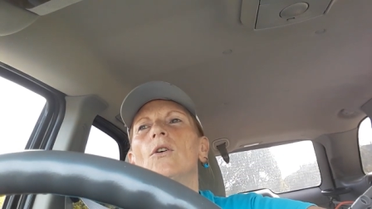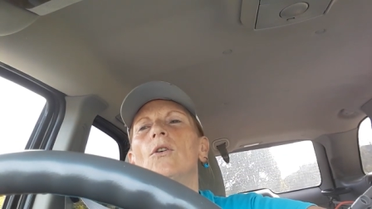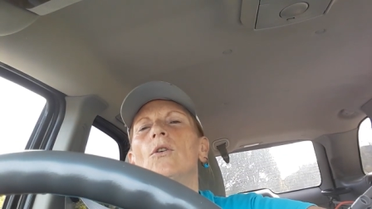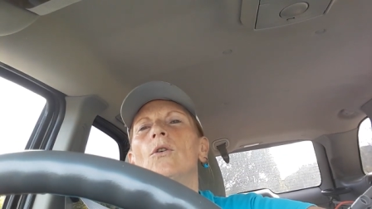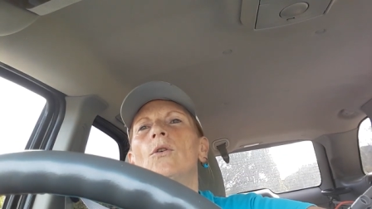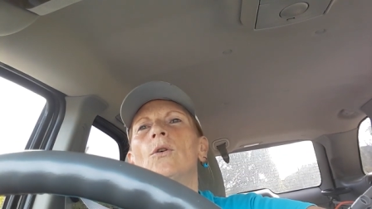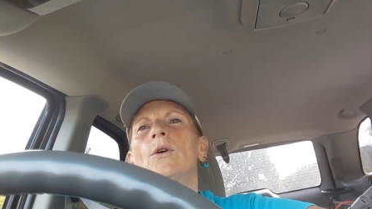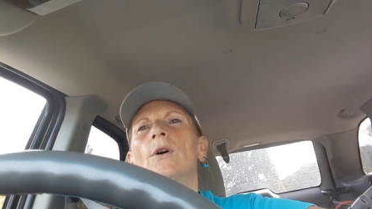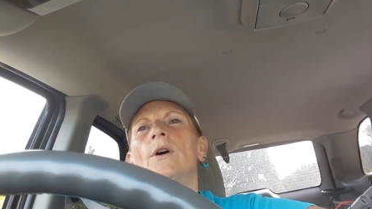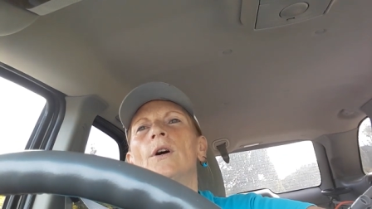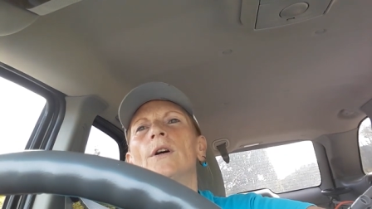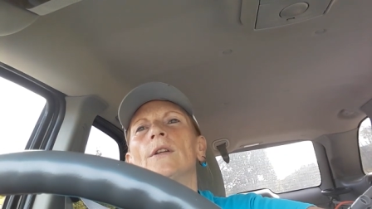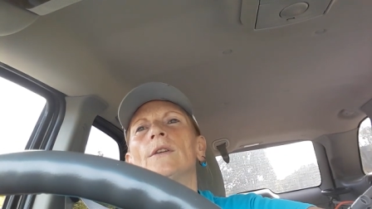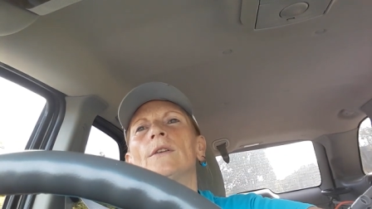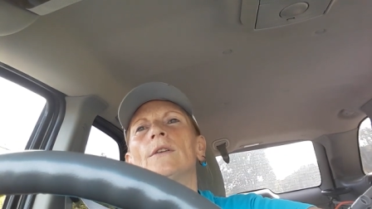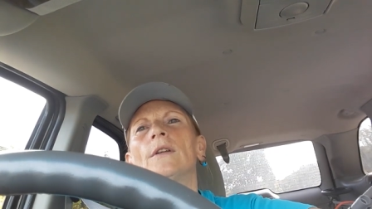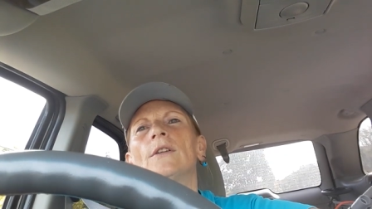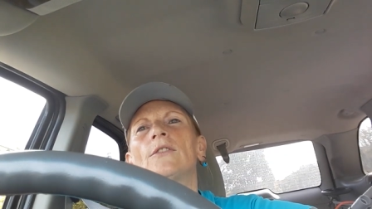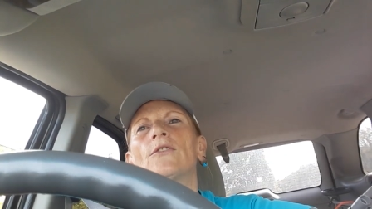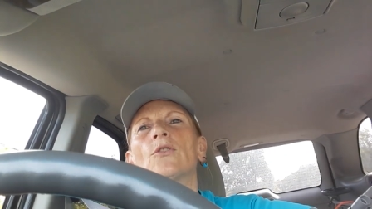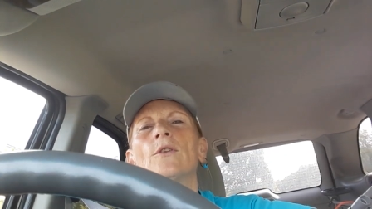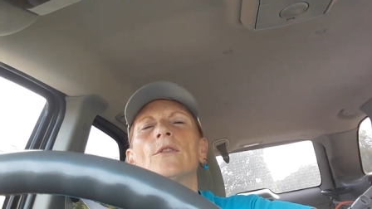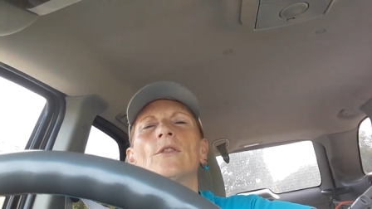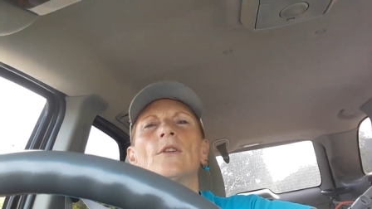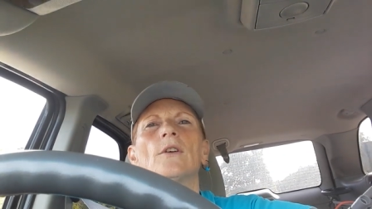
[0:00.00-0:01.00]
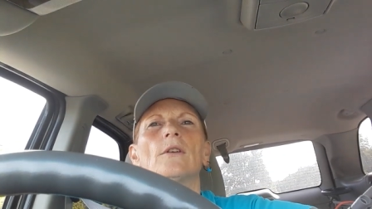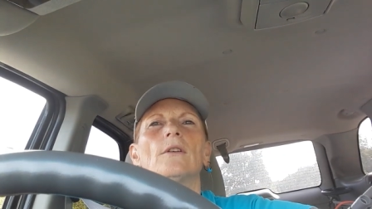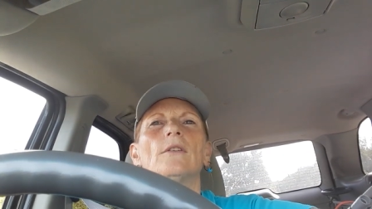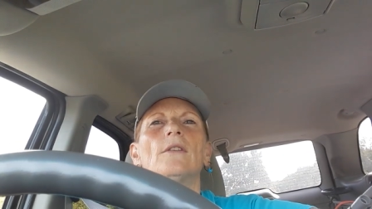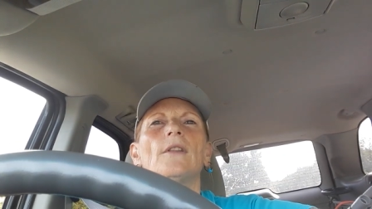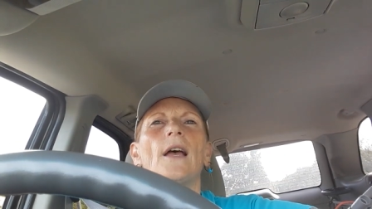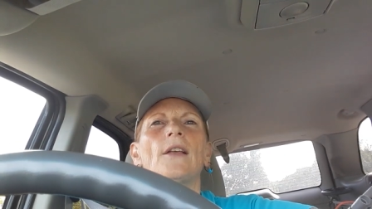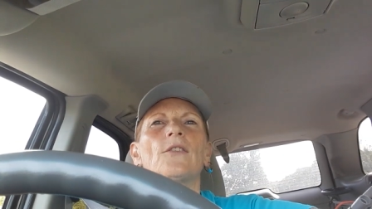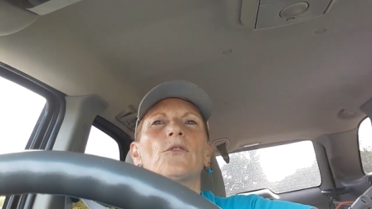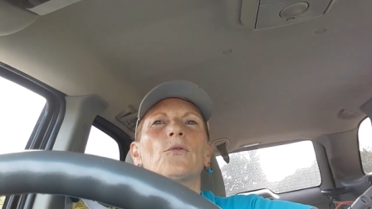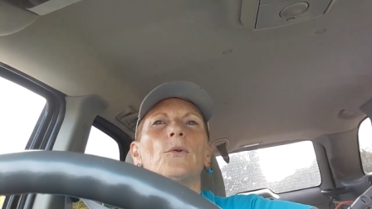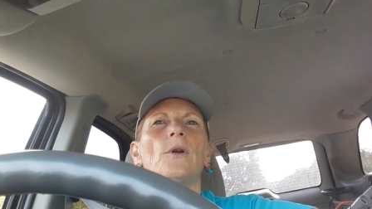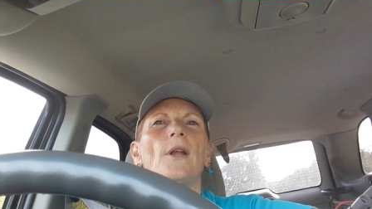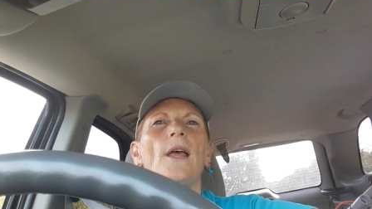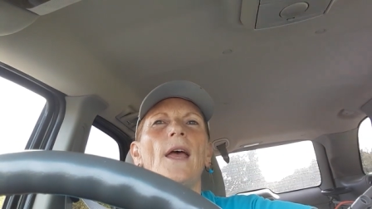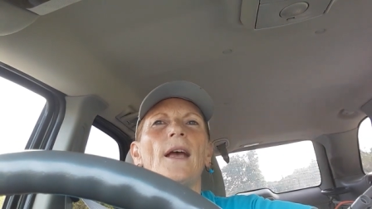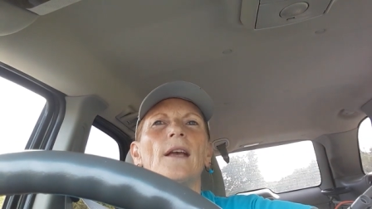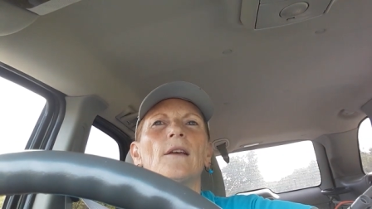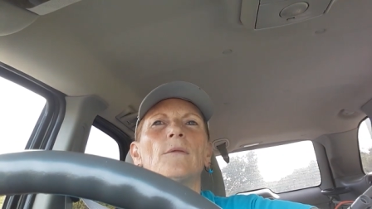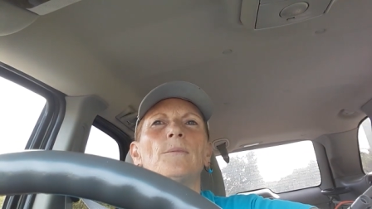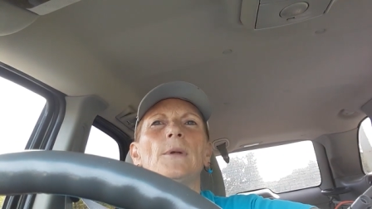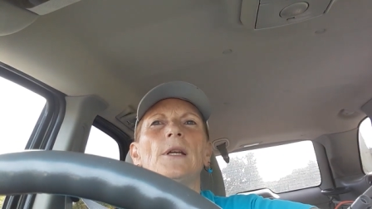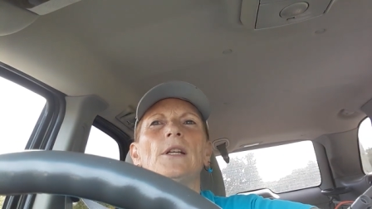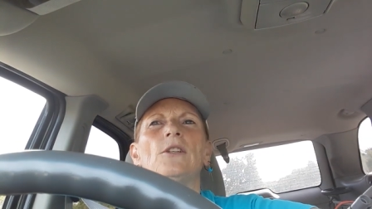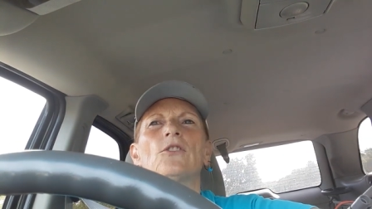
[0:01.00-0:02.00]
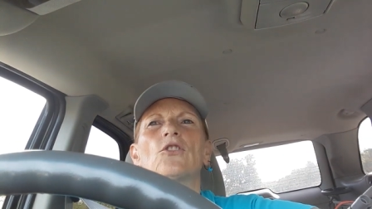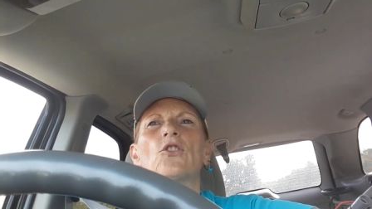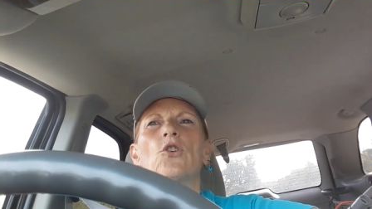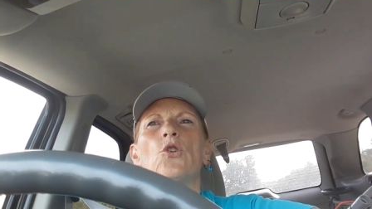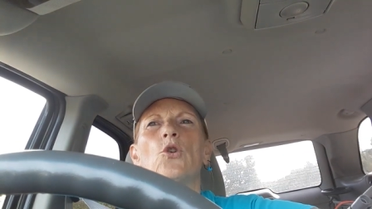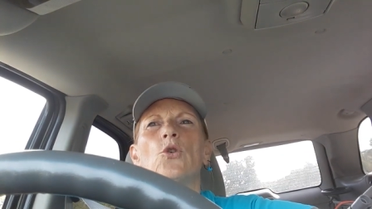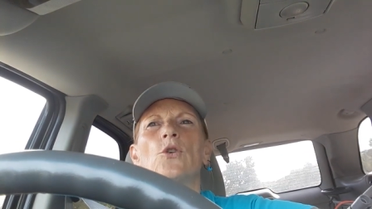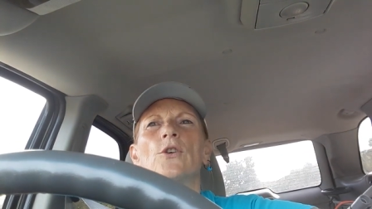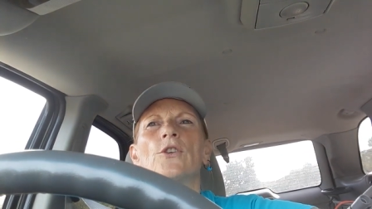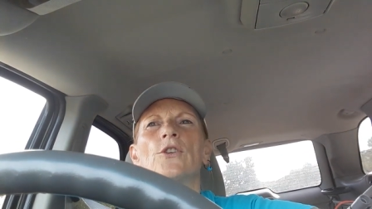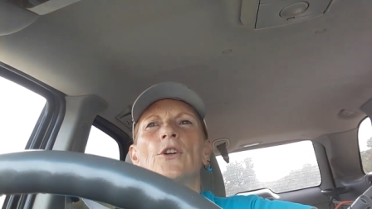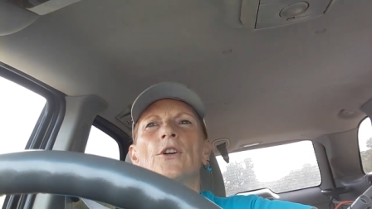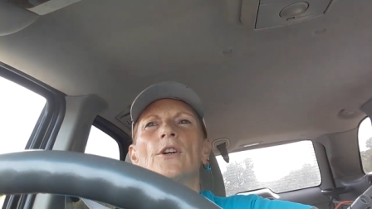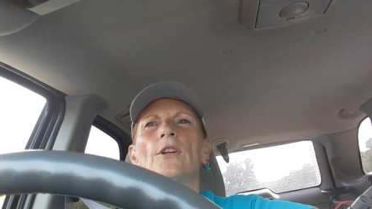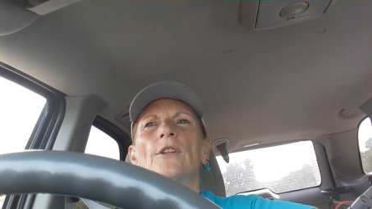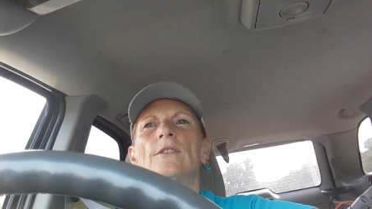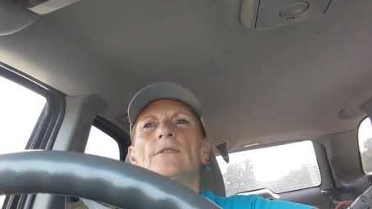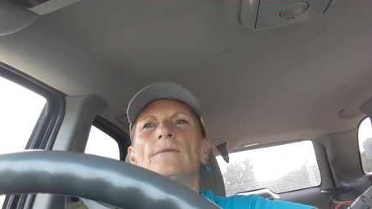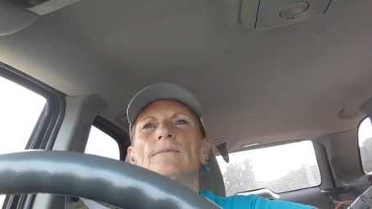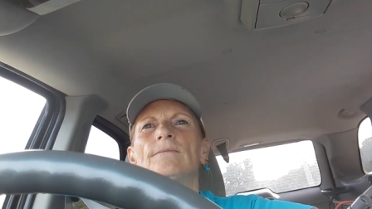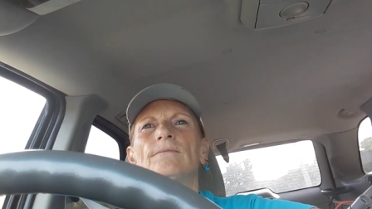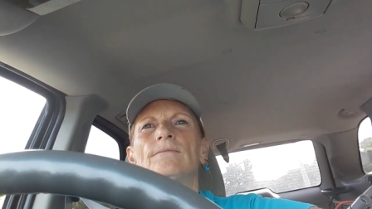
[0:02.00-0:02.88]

on, it's on the, that's what Eck means, corner,